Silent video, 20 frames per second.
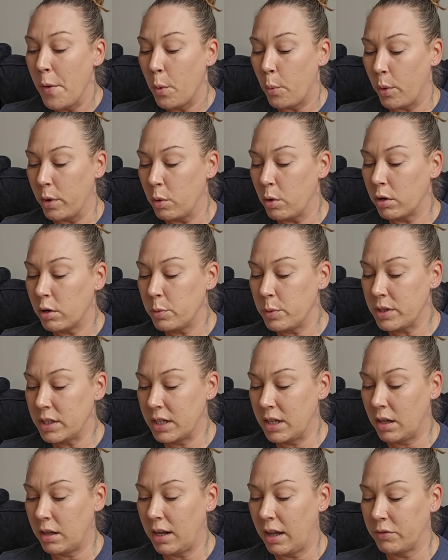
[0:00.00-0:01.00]
one worker was
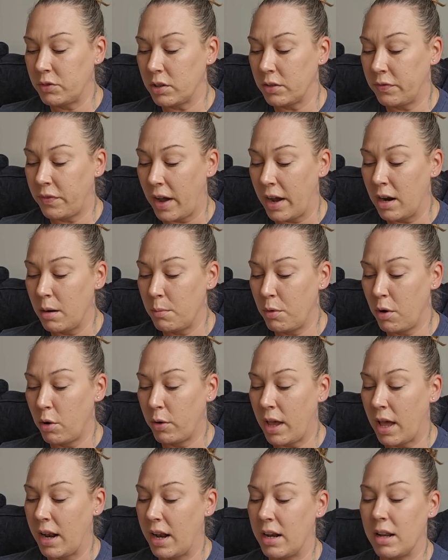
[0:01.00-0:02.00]
killed after a fire broke
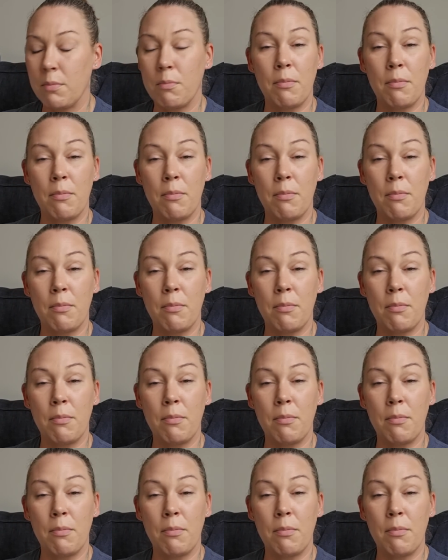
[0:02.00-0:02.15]
out at a